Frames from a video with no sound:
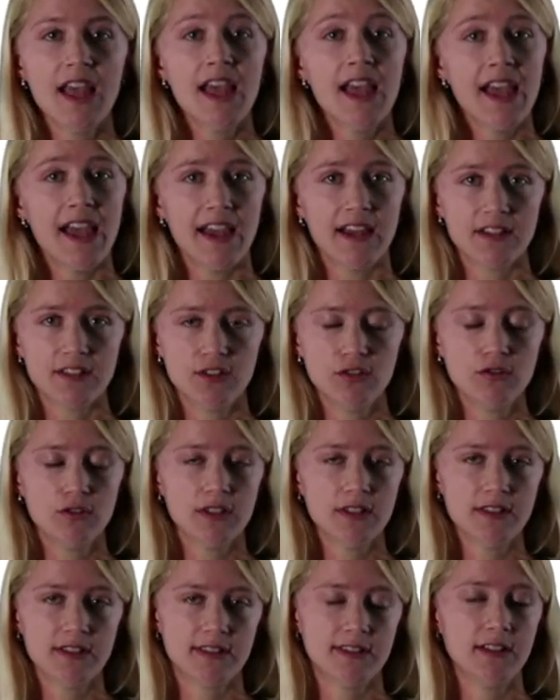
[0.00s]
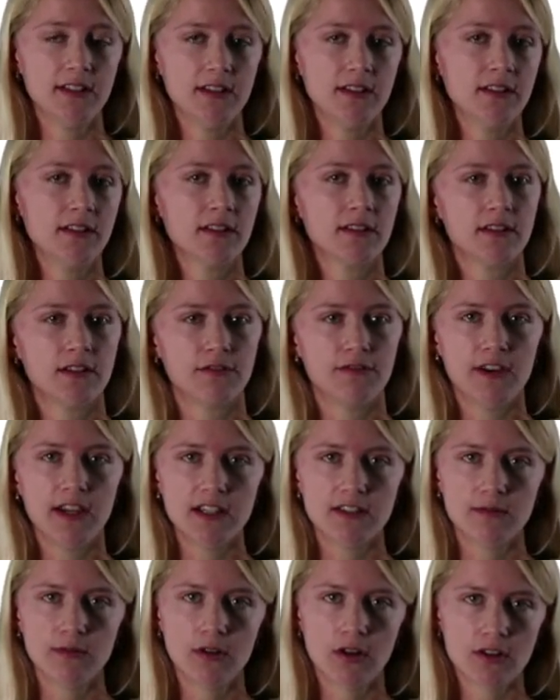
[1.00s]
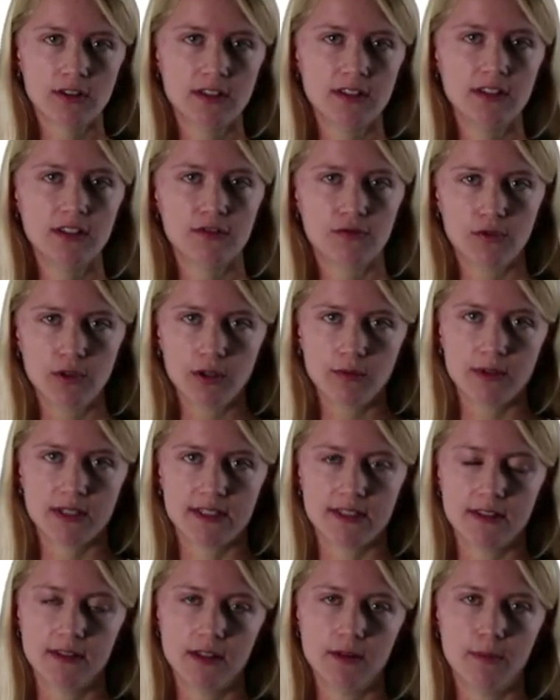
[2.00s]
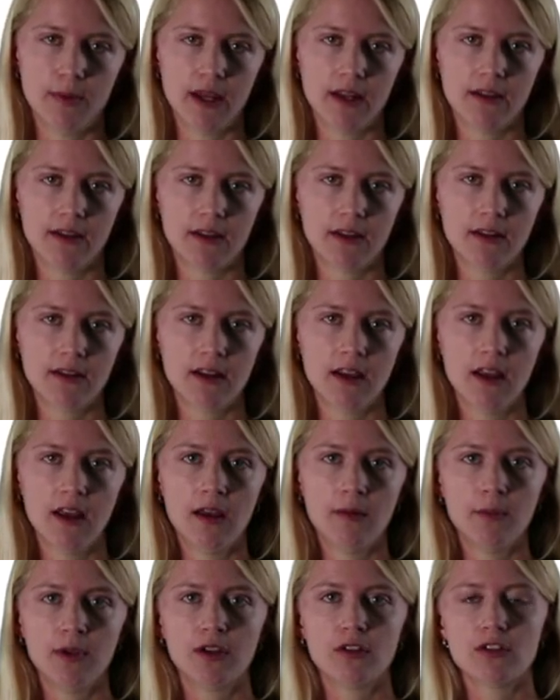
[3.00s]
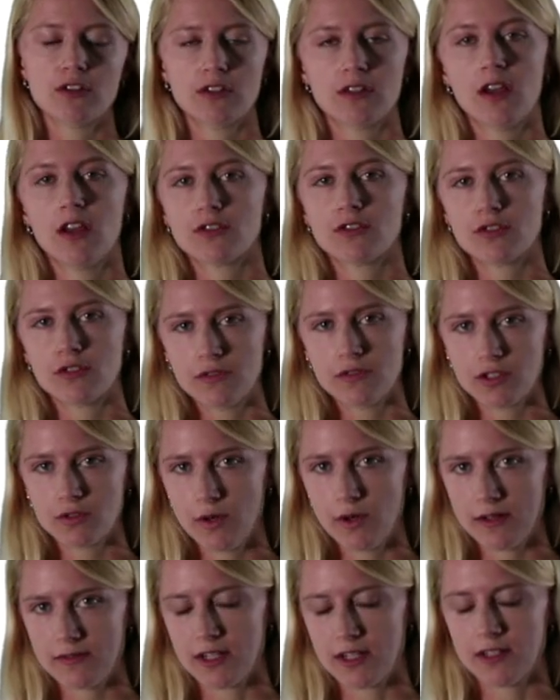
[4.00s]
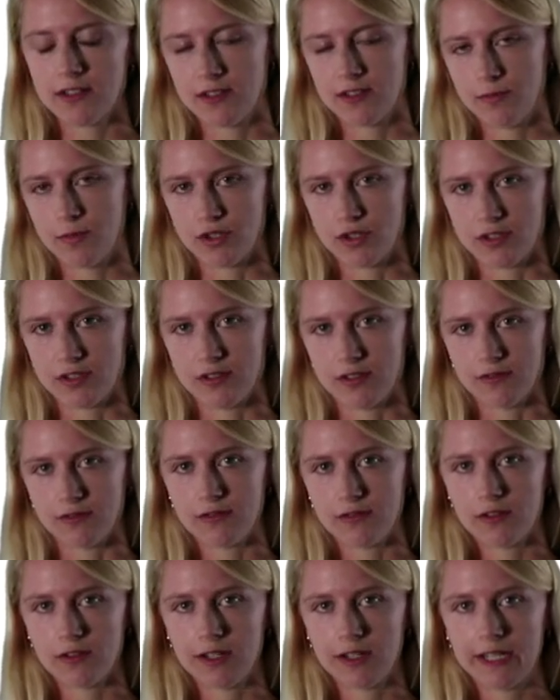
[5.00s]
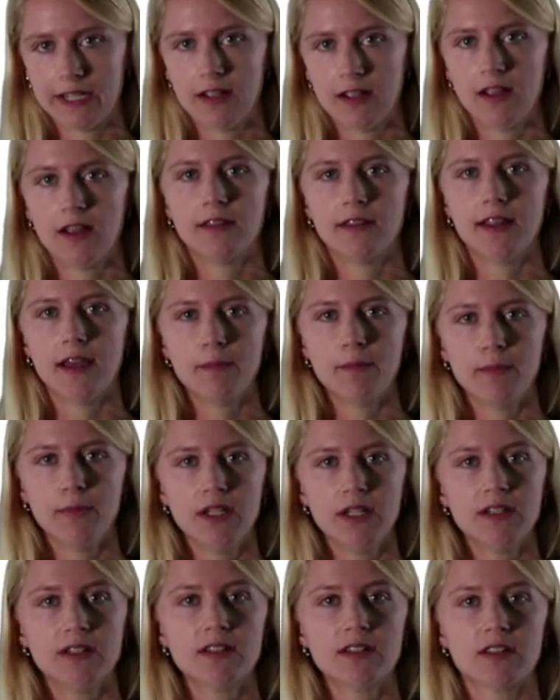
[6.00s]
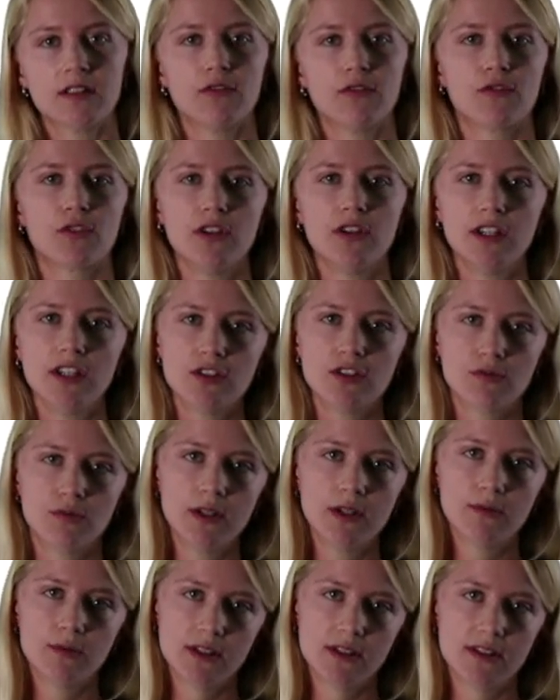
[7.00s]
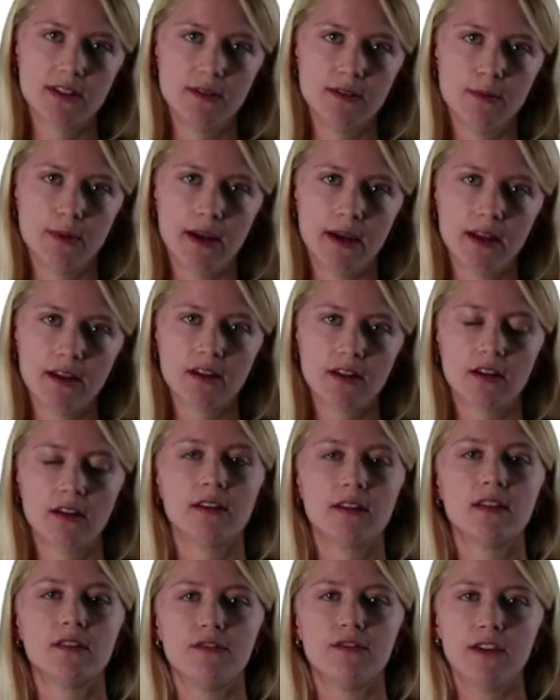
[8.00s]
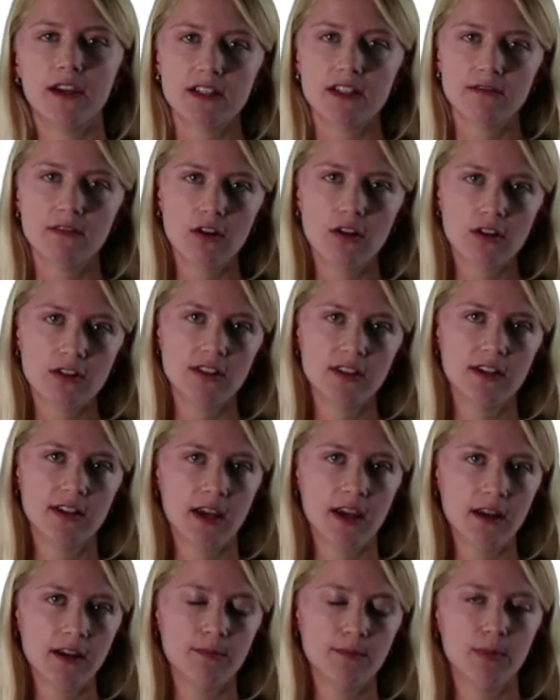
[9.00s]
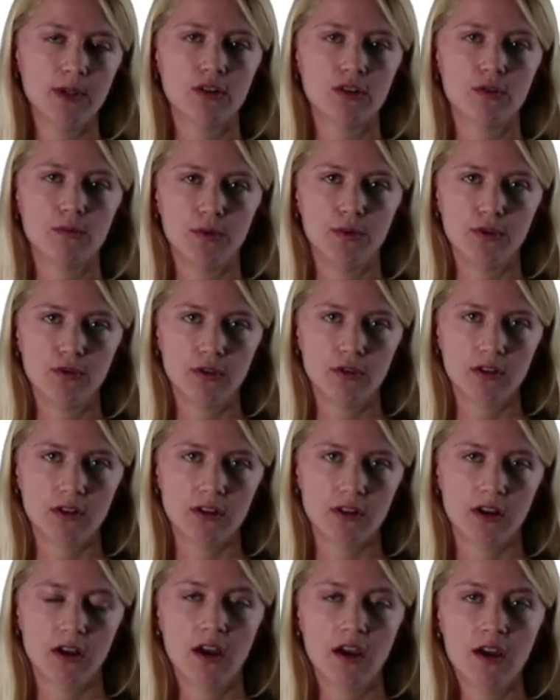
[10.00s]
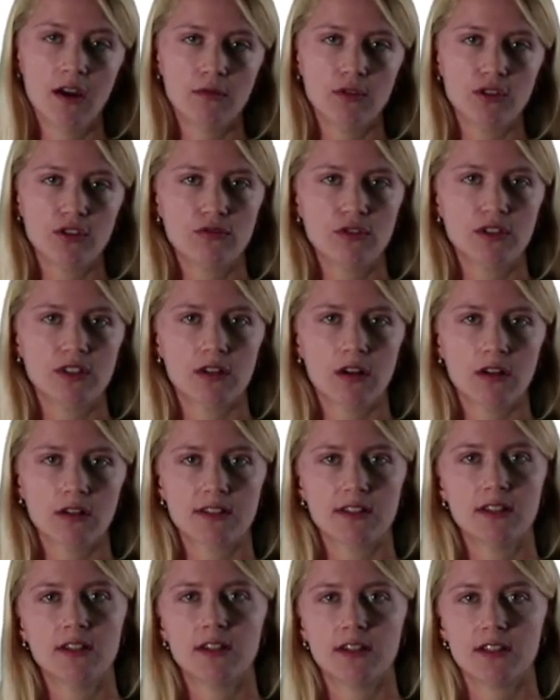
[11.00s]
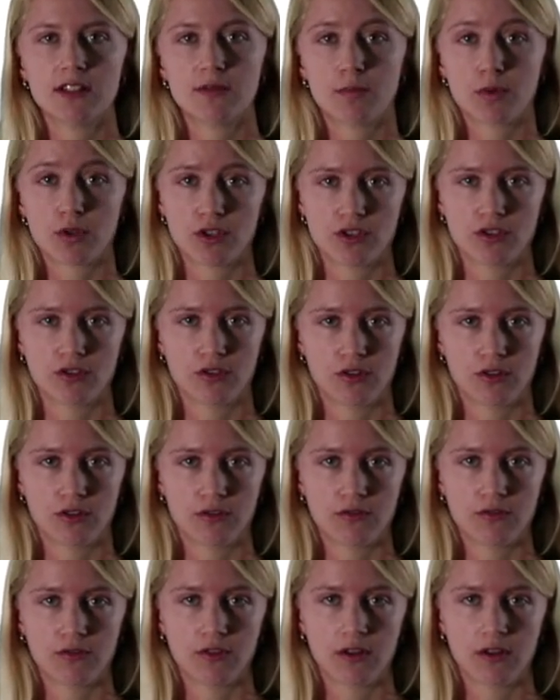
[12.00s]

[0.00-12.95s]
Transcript: As you can see, the phase velocity is frequency dependent because surface waves are dispersive. That means for each frequency band, the phase velocity can be computed, which results in a dispersion curve.